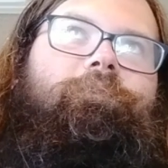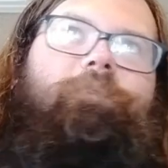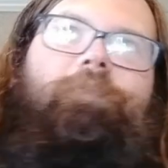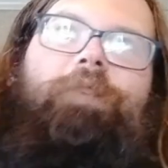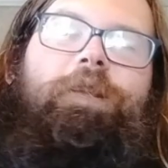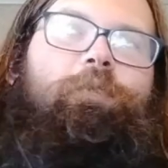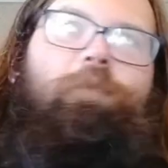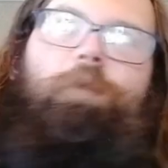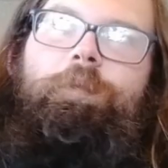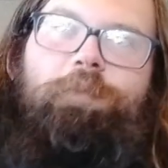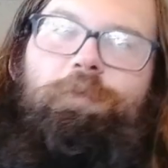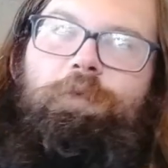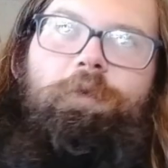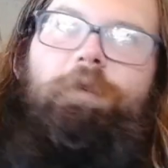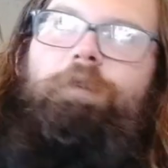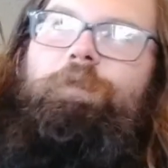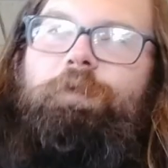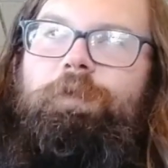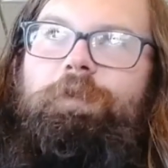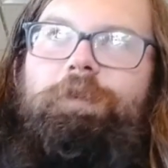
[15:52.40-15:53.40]
At one
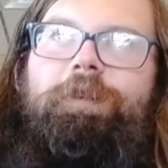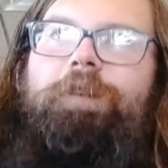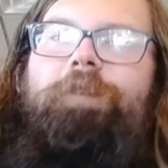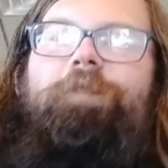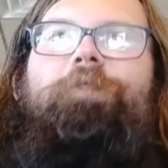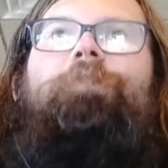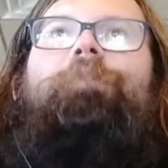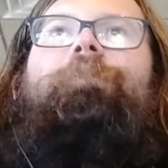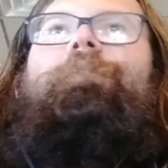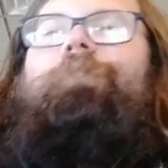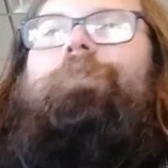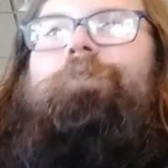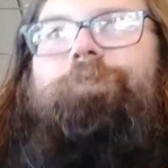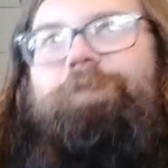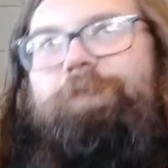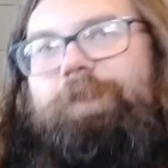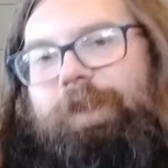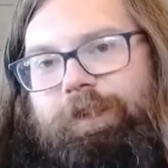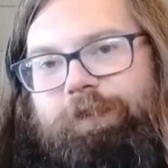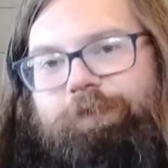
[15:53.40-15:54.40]
point or another, you
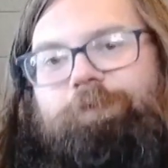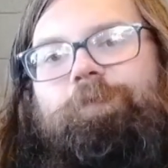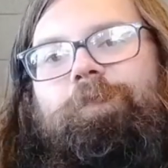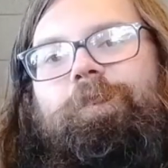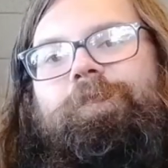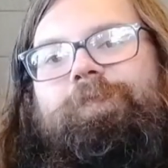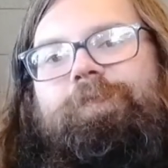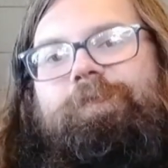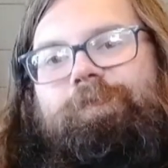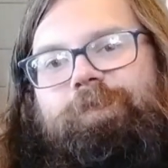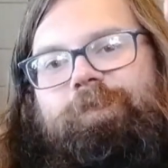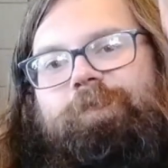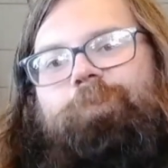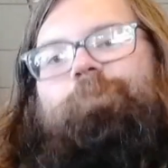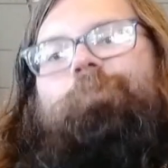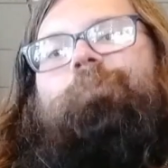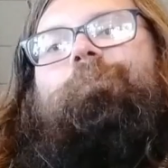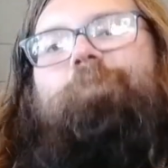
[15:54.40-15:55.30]
sat across the table